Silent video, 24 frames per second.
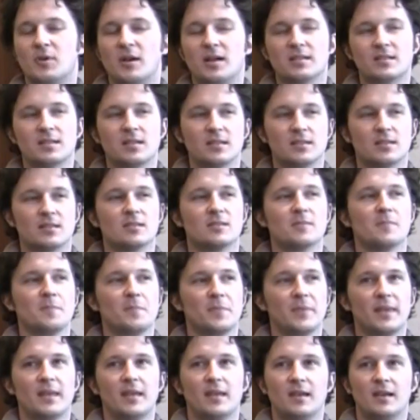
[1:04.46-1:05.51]
processes.
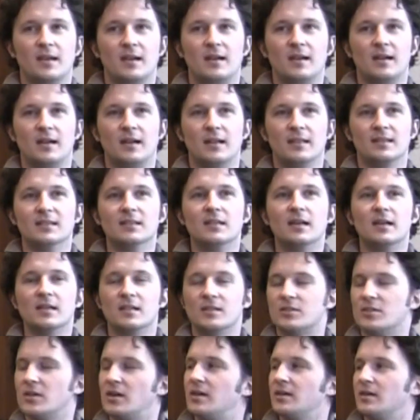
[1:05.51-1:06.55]
I like
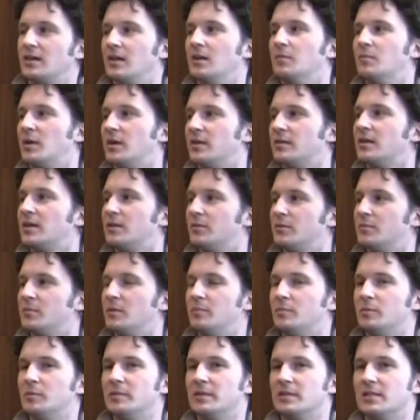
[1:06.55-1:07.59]
talking about that with
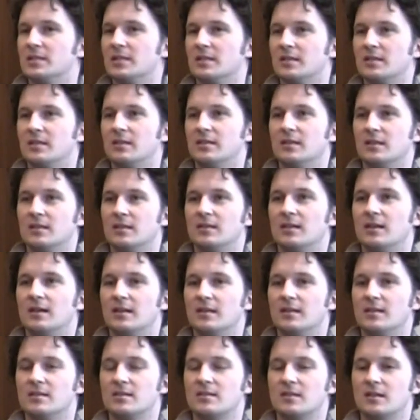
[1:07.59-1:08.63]
people because I think that a lot of
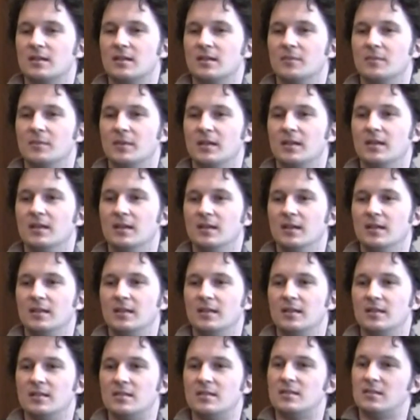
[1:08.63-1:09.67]
this time
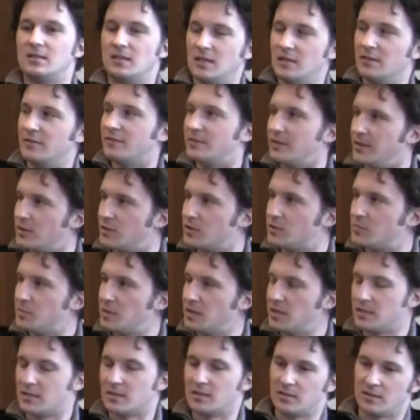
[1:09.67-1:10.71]
they see a finished
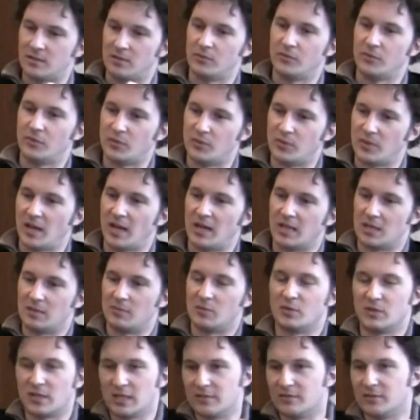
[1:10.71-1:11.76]
piece and you hand them a
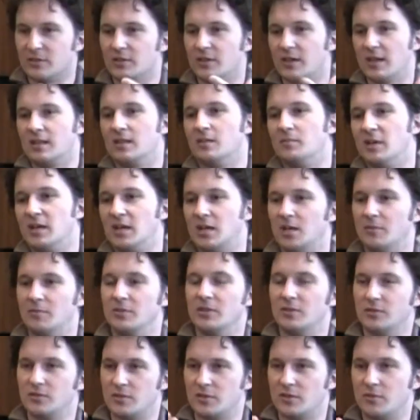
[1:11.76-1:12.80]
rifle, you hand them a
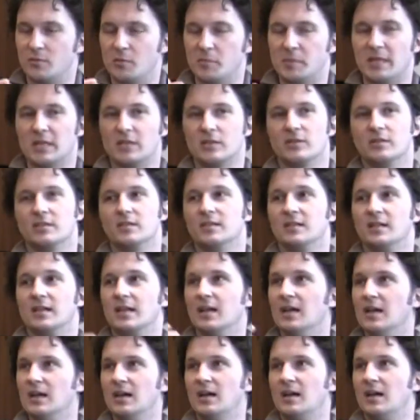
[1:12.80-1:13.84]
helmet, you show them a picture, and they're like,